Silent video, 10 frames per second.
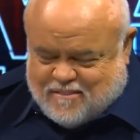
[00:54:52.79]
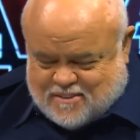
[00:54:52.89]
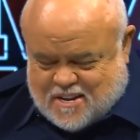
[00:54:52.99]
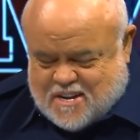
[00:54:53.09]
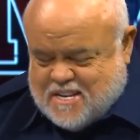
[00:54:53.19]

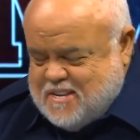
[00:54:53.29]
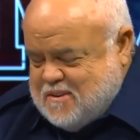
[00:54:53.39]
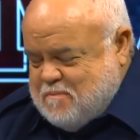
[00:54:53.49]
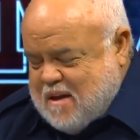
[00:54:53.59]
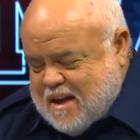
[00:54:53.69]
I've done,
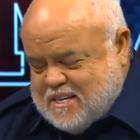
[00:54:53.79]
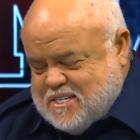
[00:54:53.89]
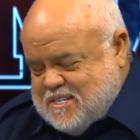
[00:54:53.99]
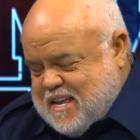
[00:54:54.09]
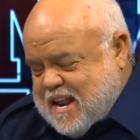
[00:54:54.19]
the
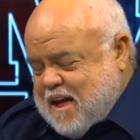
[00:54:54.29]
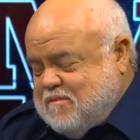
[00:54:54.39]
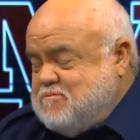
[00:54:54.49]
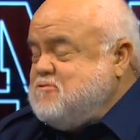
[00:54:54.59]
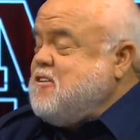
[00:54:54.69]
passion that
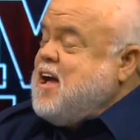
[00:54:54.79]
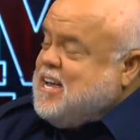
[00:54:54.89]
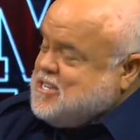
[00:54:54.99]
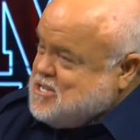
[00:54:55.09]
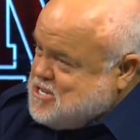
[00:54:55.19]
I've
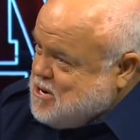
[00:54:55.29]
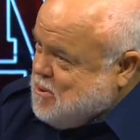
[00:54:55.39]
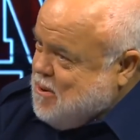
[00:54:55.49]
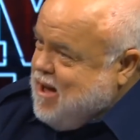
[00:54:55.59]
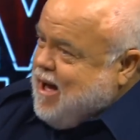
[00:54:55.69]
tried to
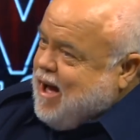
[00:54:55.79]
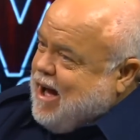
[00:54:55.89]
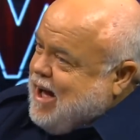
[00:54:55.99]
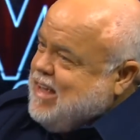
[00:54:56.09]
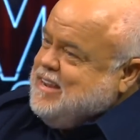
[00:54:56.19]
show,
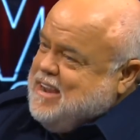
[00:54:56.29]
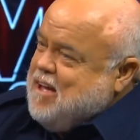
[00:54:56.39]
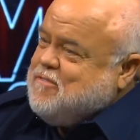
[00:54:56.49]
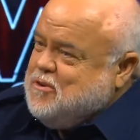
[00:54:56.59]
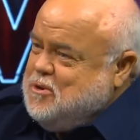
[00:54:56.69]
I
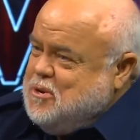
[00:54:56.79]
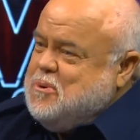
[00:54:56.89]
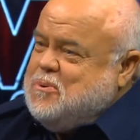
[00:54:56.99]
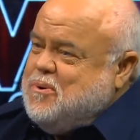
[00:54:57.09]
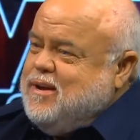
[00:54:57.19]
never
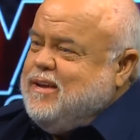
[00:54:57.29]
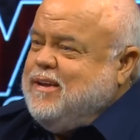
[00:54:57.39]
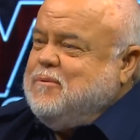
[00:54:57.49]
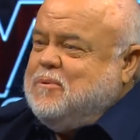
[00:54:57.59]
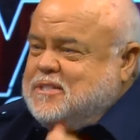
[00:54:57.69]
knew
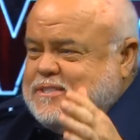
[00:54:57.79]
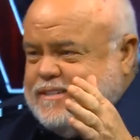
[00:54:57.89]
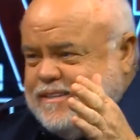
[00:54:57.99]
it was